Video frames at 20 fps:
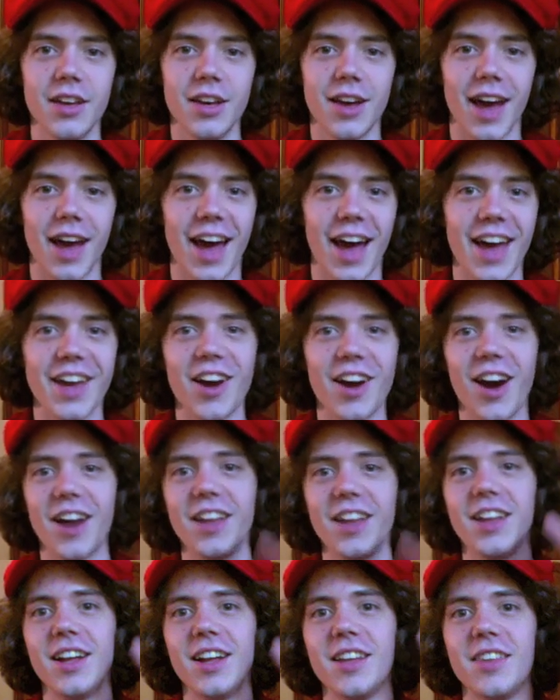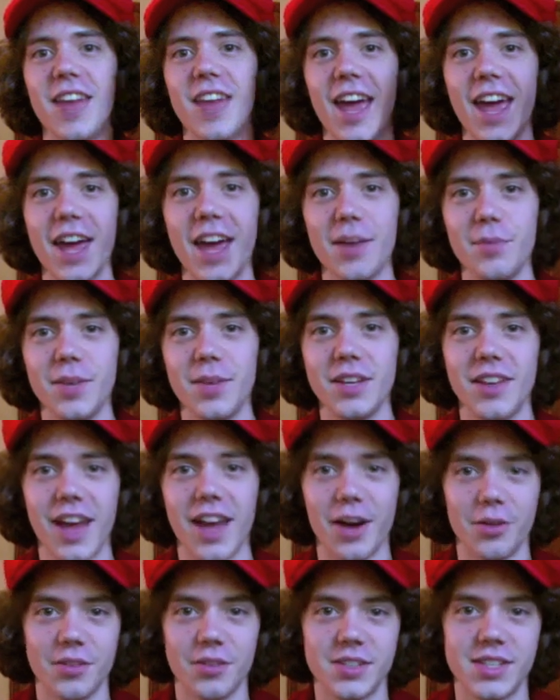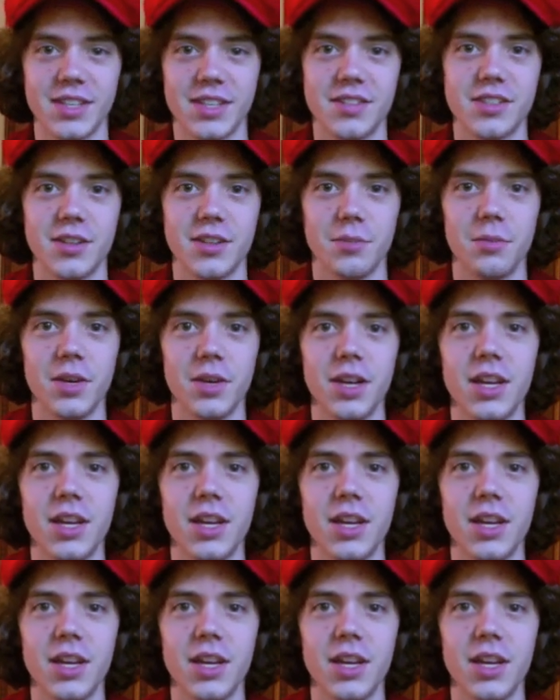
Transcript: I got the hand-me-down system.